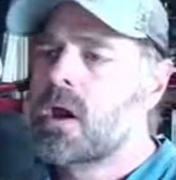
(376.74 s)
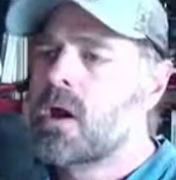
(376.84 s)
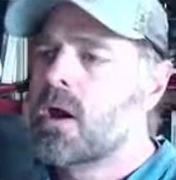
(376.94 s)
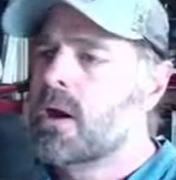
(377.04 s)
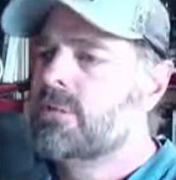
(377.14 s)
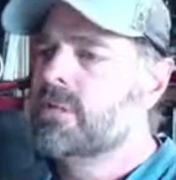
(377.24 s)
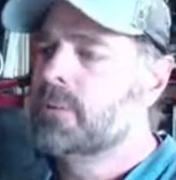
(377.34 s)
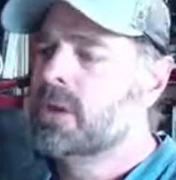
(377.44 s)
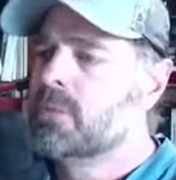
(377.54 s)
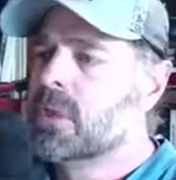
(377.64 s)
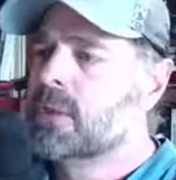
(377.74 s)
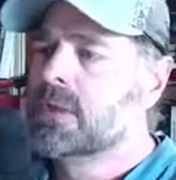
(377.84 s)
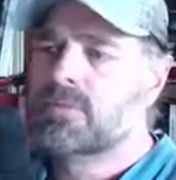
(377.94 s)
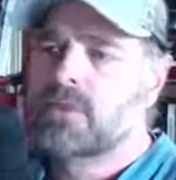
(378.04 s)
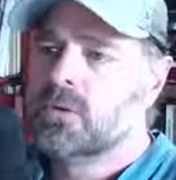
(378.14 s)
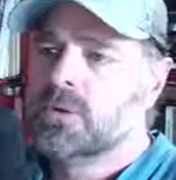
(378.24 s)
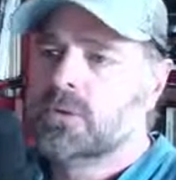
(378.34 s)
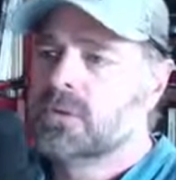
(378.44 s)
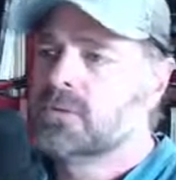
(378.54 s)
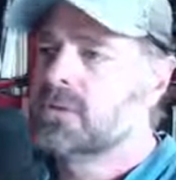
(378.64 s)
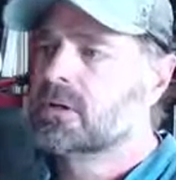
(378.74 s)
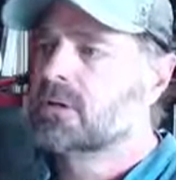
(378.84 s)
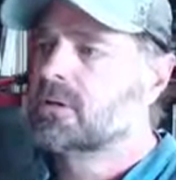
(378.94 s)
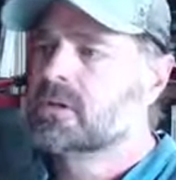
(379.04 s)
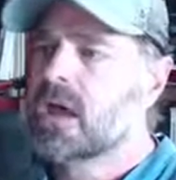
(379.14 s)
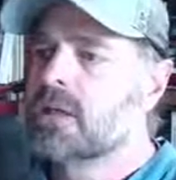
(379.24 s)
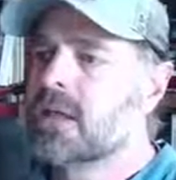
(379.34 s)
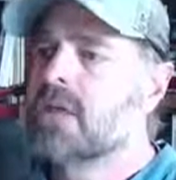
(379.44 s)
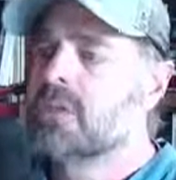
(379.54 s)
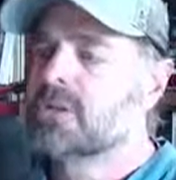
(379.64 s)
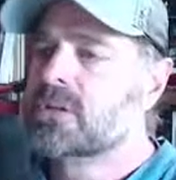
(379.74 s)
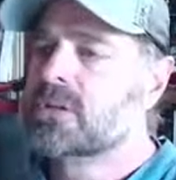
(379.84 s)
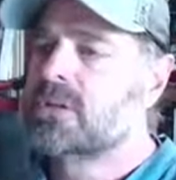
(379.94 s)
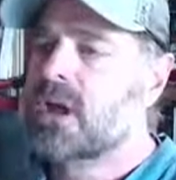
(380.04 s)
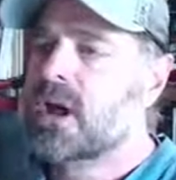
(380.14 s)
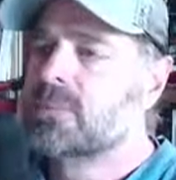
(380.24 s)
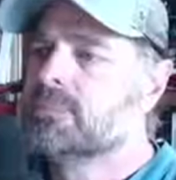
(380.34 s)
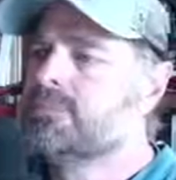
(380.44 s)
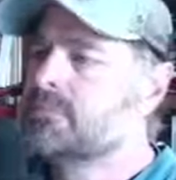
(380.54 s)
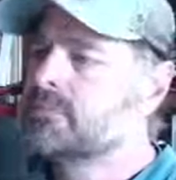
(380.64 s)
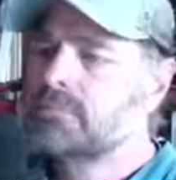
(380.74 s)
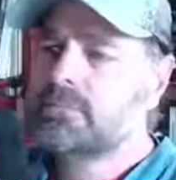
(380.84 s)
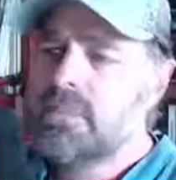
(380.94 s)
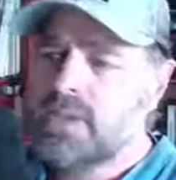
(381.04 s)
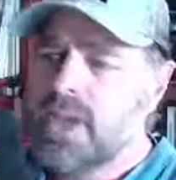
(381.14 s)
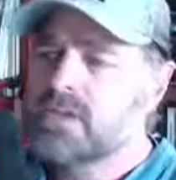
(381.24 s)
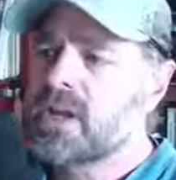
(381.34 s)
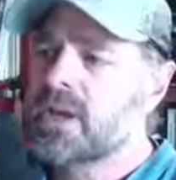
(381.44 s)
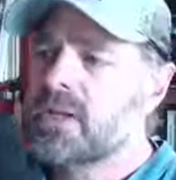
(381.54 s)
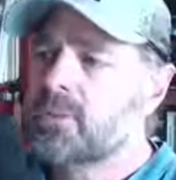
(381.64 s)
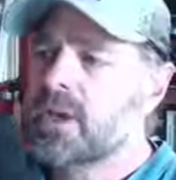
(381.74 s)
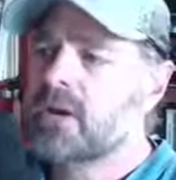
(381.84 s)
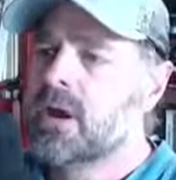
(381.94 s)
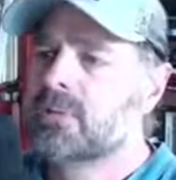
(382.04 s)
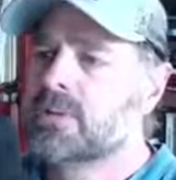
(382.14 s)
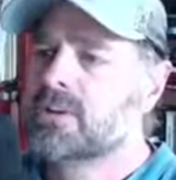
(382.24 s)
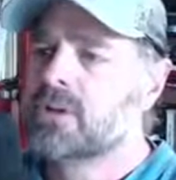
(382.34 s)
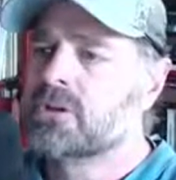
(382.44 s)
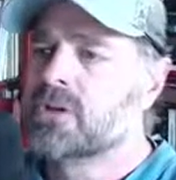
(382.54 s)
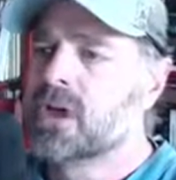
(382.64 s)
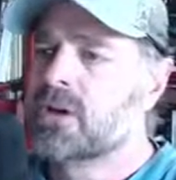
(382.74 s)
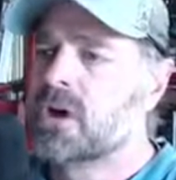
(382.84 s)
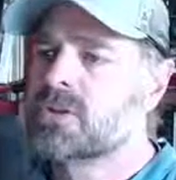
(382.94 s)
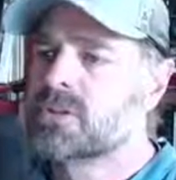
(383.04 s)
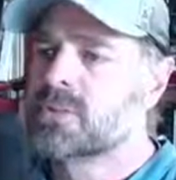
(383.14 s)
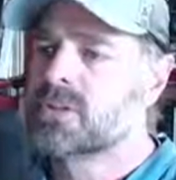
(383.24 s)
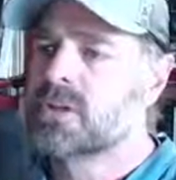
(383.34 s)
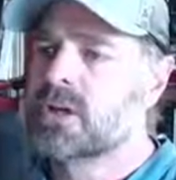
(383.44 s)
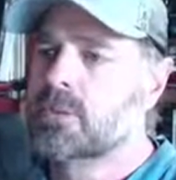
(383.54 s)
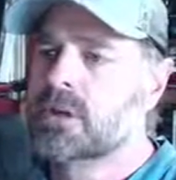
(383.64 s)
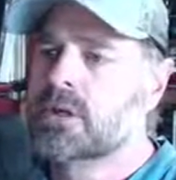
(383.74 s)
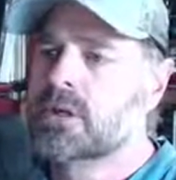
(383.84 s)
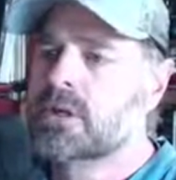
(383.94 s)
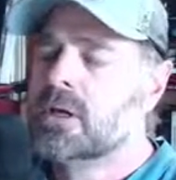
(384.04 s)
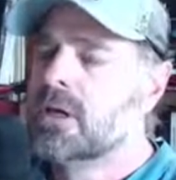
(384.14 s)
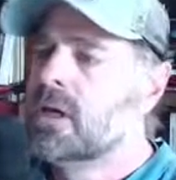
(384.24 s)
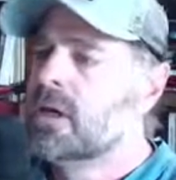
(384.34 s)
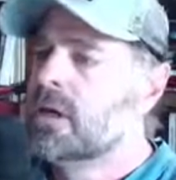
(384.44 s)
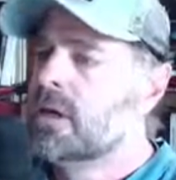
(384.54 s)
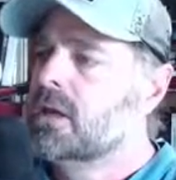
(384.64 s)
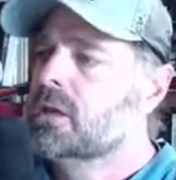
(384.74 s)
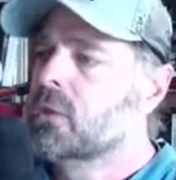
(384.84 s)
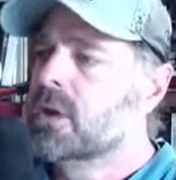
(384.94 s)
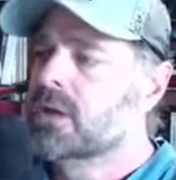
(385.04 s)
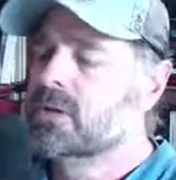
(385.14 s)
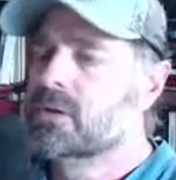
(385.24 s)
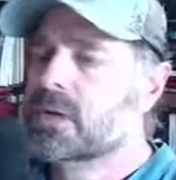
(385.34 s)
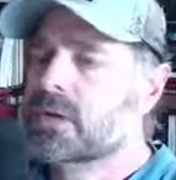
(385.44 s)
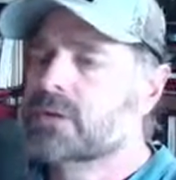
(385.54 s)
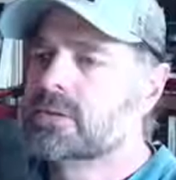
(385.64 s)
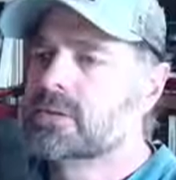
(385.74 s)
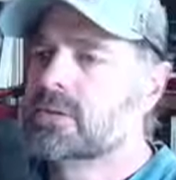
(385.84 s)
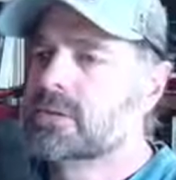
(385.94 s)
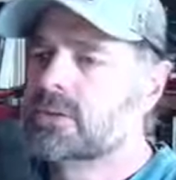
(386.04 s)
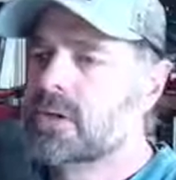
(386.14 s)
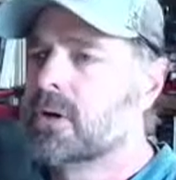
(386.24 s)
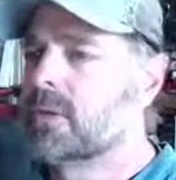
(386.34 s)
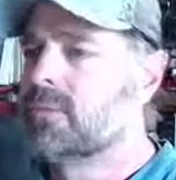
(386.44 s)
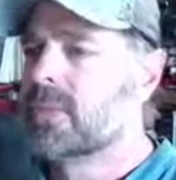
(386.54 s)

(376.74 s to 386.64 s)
off in the big blind, I'm folding it. He's not letting me see a flop. Yeah, he's not getting paid off, but it's also not costing him a ton of money either when I do hit. So